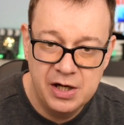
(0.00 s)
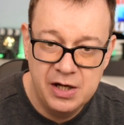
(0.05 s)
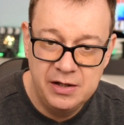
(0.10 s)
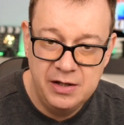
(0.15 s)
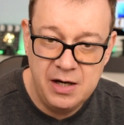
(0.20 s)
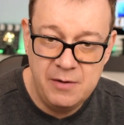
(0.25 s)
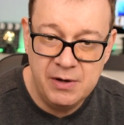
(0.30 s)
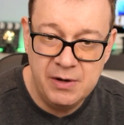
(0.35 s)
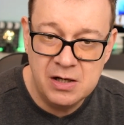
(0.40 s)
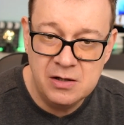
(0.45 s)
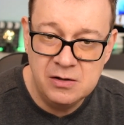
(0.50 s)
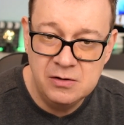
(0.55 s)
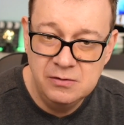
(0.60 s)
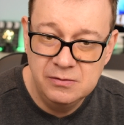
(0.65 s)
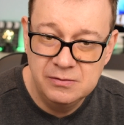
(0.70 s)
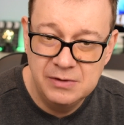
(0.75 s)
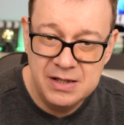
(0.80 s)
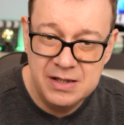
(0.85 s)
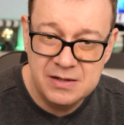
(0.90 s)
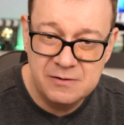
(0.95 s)
There we go.
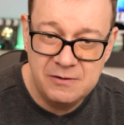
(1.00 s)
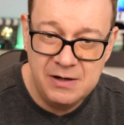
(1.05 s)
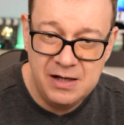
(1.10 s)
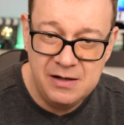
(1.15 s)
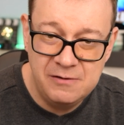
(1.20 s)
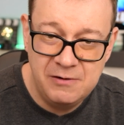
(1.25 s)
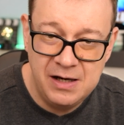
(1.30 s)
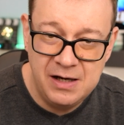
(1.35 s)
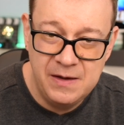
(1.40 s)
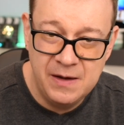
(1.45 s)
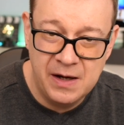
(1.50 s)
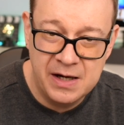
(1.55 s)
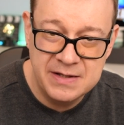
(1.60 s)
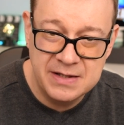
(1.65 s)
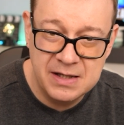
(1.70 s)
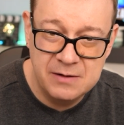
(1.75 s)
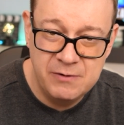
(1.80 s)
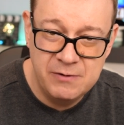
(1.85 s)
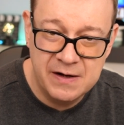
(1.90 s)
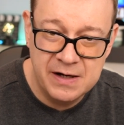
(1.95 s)
It's really, really nice.
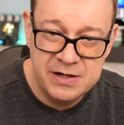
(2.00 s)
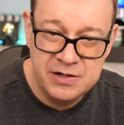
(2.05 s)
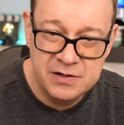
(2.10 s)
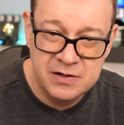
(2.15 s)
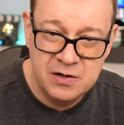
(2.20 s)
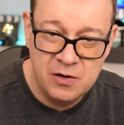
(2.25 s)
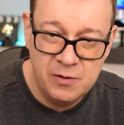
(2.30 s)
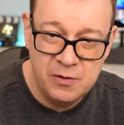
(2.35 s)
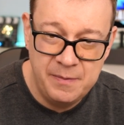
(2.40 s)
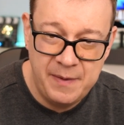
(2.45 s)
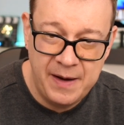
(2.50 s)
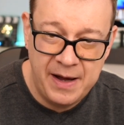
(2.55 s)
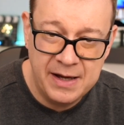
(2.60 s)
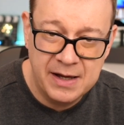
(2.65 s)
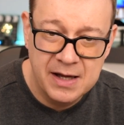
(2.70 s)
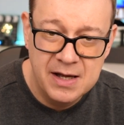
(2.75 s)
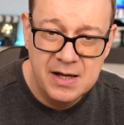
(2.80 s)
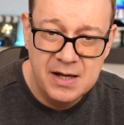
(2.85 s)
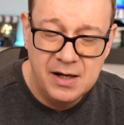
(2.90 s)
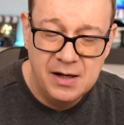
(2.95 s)
And we can just go
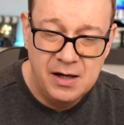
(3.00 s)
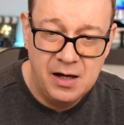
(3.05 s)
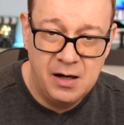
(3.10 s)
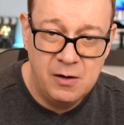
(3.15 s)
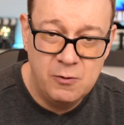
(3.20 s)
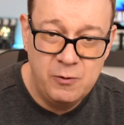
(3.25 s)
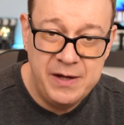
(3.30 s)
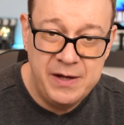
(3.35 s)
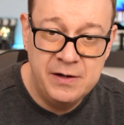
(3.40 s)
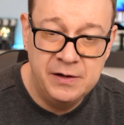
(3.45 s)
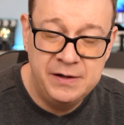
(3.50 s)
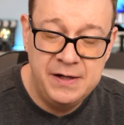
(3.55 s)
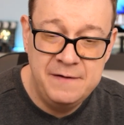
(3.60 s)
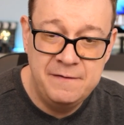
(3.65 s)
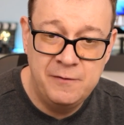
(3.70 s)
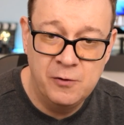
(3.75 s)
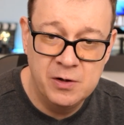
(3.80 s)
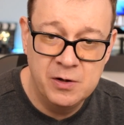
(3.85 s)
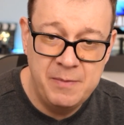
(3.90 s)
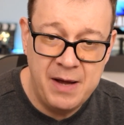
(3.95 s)
back uh, with the
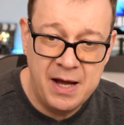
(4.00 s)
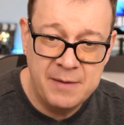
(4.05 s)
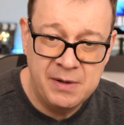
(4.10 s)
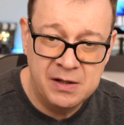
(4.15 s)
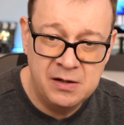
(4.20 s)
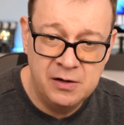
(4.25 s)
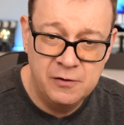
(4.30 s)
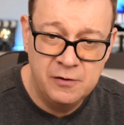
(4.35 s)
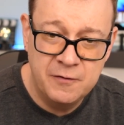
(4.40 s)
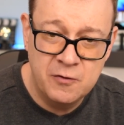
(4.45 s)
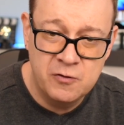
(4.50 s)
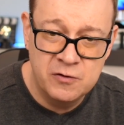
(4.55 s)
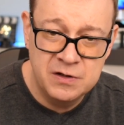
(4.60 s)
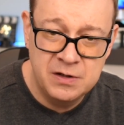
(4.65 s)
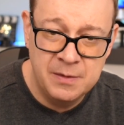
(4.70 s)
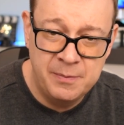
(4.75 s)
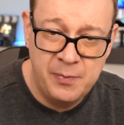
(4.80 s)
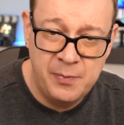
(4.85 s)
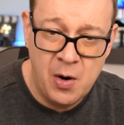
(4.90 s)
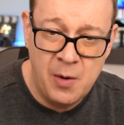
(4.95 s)
default back button. Of course,
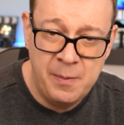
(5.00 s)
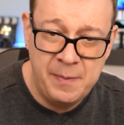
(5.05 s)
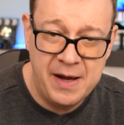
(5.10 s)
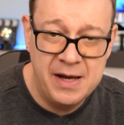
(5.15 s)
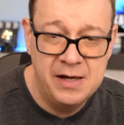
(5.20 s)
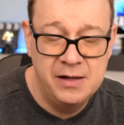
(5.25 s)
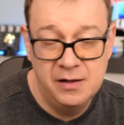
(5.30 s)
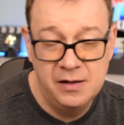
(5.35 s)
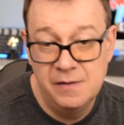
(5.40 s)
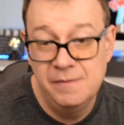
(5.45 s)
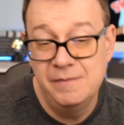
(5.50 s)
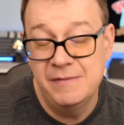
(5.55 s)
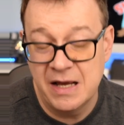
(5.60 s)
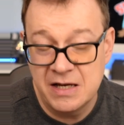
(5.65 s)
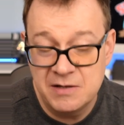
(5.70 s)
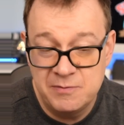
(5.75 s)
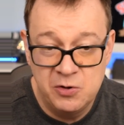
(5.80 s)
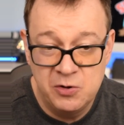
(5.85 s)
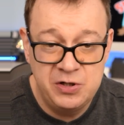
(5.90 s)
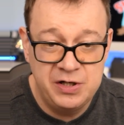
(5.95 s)
the pop and the
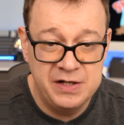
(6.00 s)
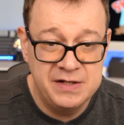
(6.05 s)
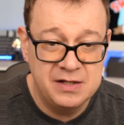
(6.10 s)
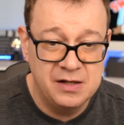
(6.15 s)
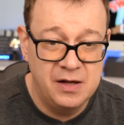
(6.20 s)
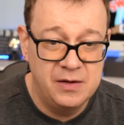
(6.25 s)
next push is